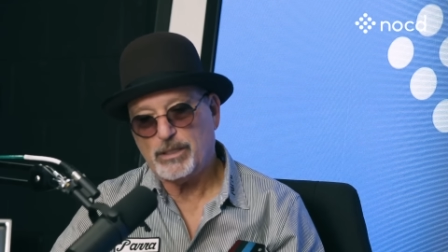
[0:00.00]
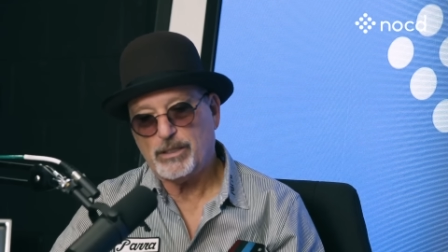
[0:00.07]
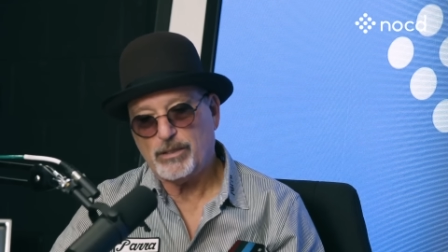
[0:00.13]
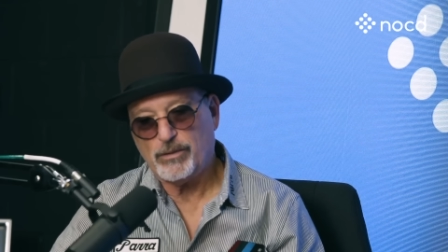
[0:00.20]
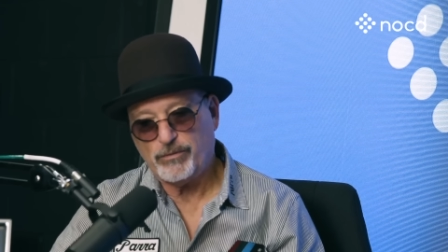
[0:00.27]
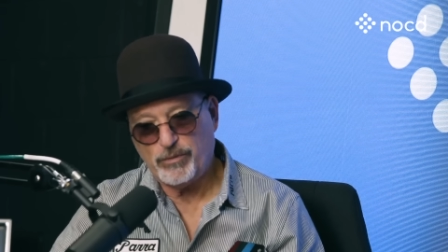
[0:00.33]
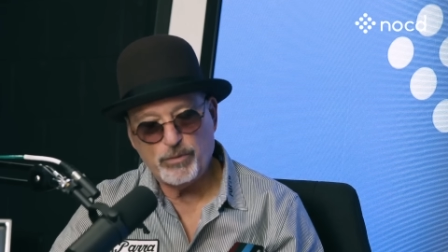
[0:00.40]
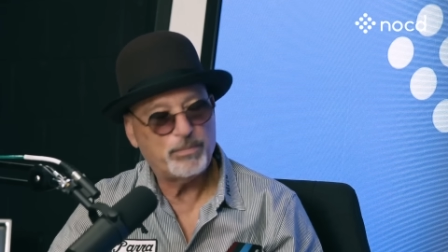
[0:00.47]

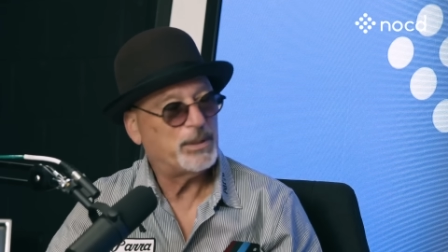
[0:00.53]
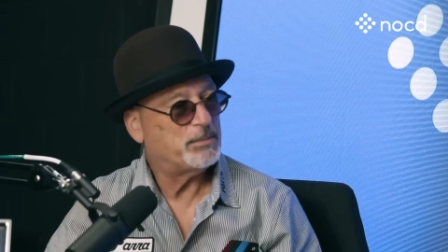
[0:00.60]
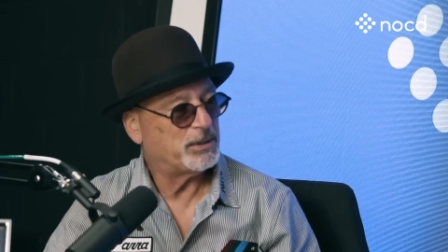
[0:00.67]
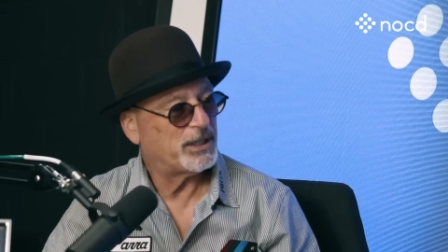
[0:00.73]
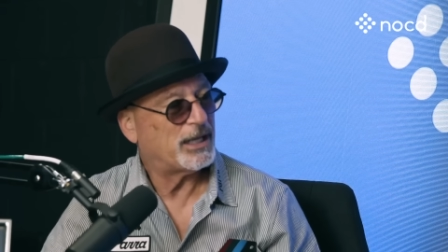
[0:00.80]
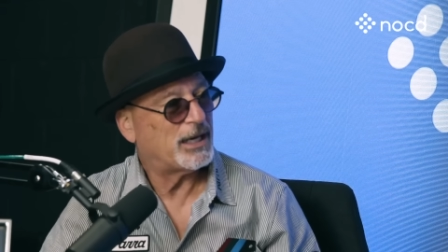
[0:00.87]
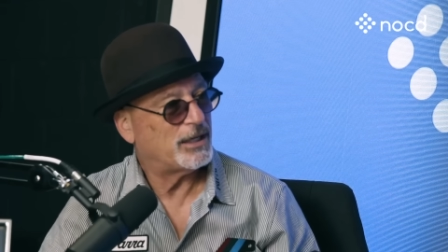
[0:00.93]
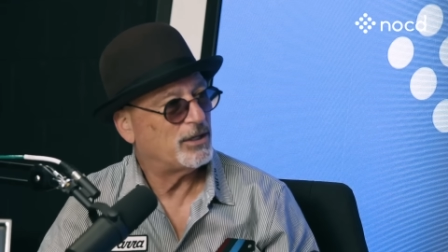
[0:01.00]
a few people
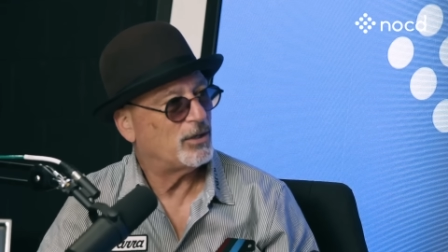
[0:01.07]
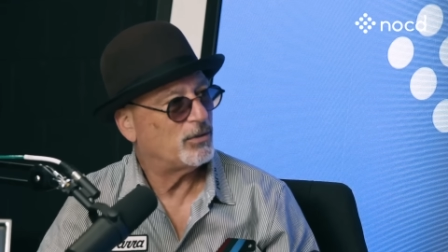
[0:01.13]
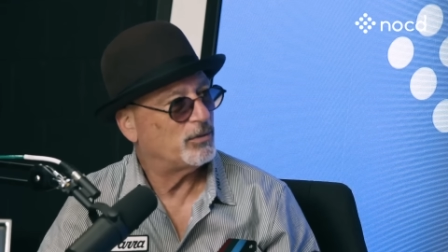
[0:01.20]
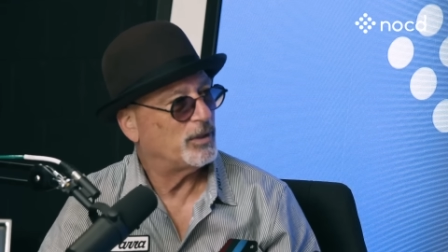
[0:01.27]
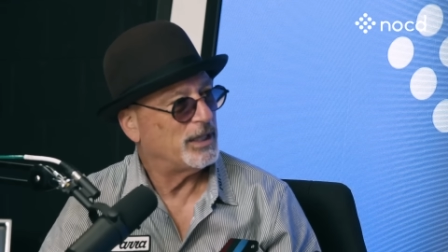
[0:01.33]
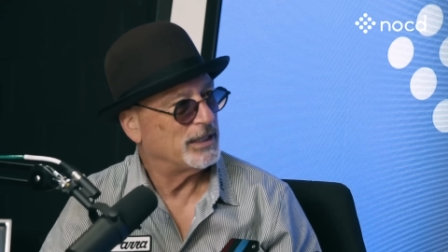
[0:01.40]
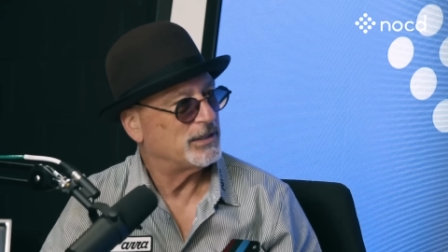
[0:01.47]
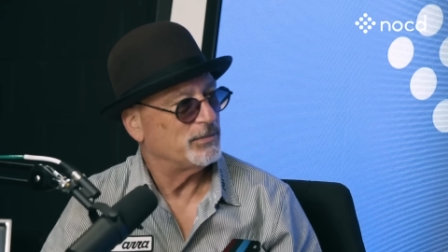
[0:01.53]
that I know
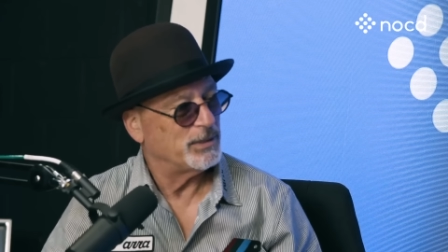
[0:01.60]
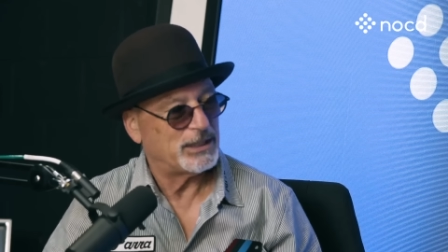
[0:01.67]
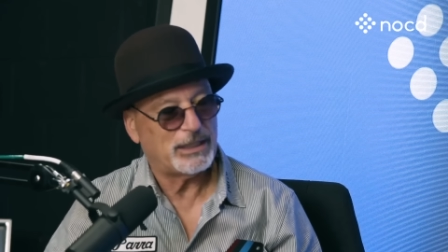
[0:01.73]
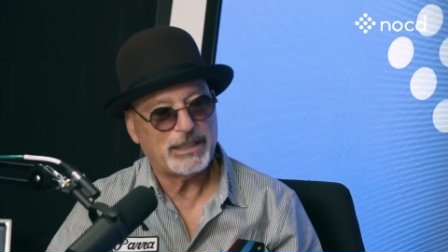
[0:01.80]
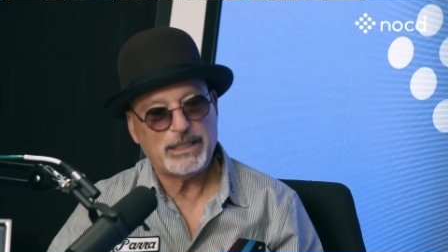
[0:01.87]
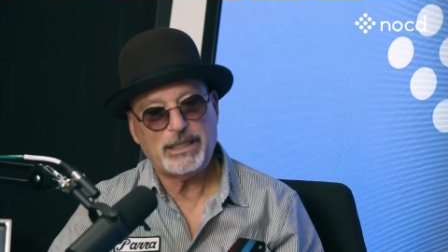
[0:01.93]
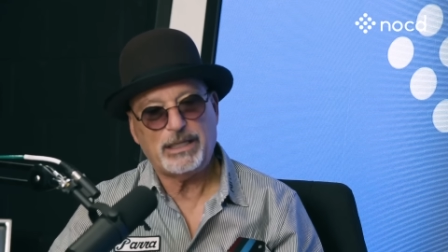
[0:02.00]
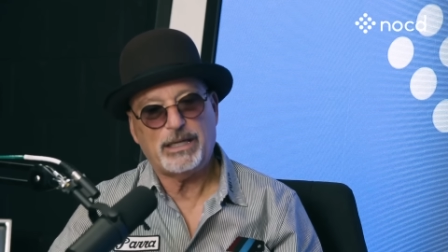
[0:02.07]

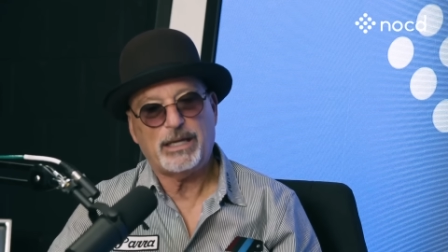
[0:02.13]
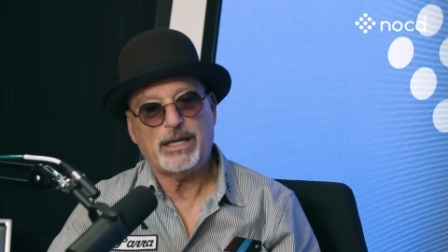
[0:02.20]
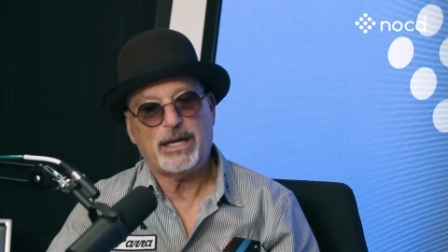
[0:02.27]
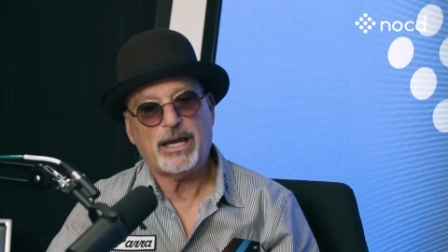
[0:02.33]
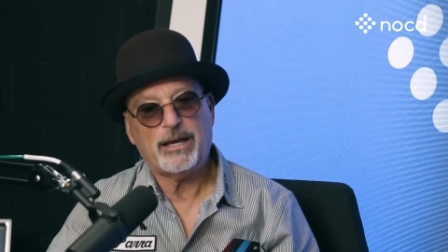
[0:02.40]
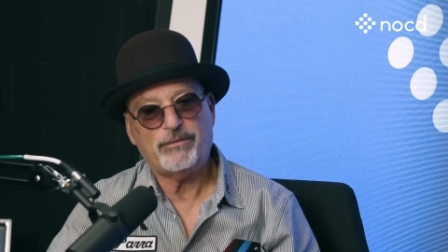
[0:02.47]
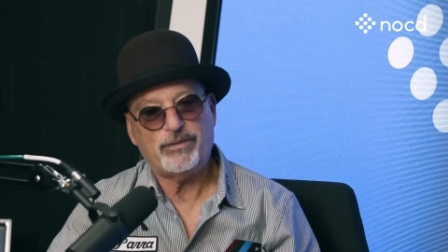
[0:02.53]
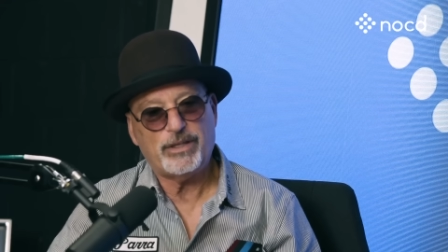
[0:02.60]
intimately
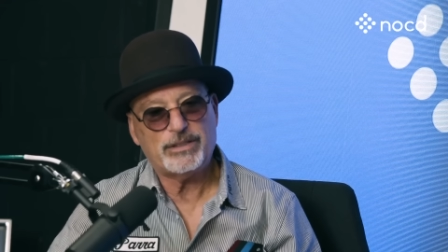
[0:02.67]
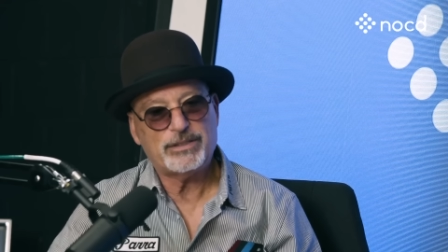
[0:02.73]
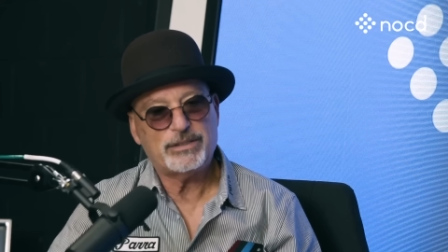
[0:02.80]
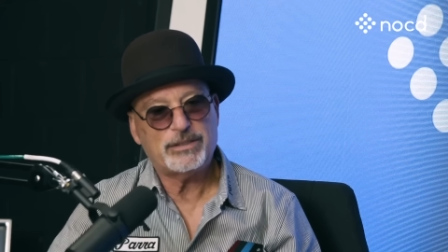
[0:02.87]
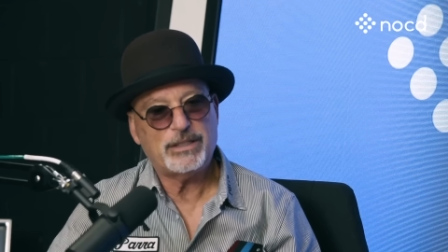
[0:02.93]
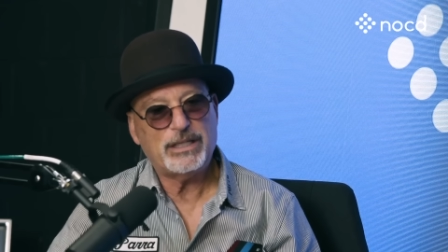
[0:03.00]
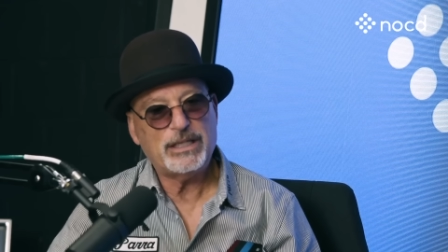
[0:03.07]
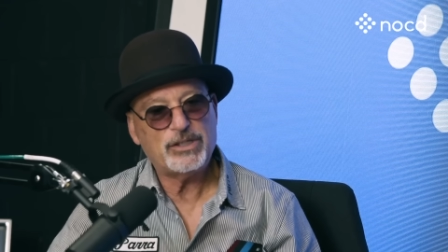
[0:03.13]
have
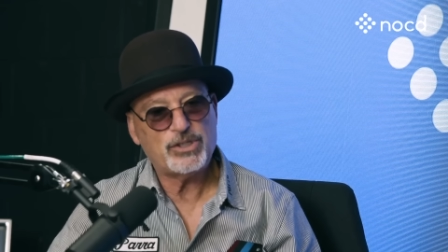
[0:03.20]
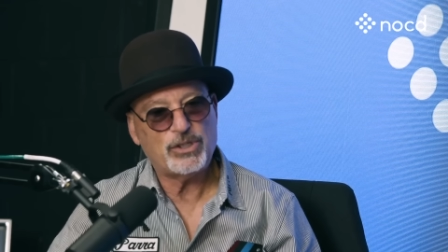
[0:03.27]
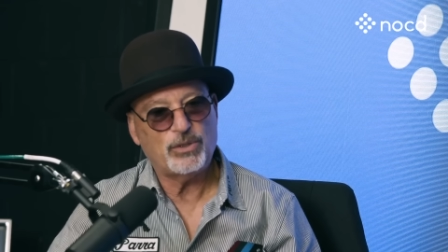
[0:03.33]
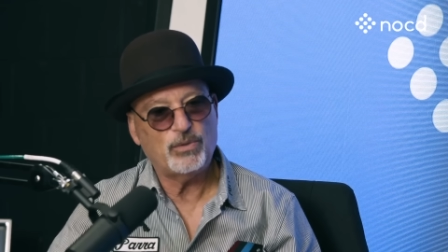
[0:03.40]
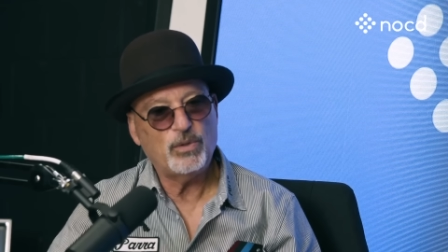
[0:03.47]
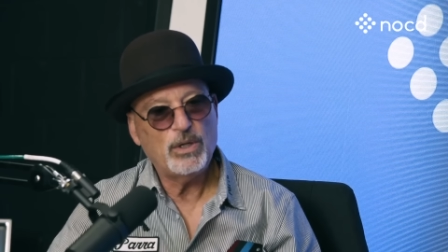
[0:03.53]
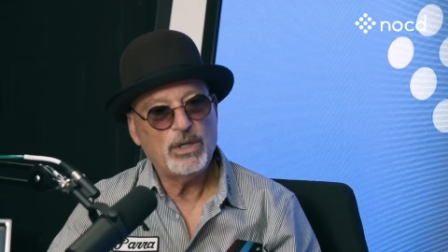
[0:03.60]
this issue.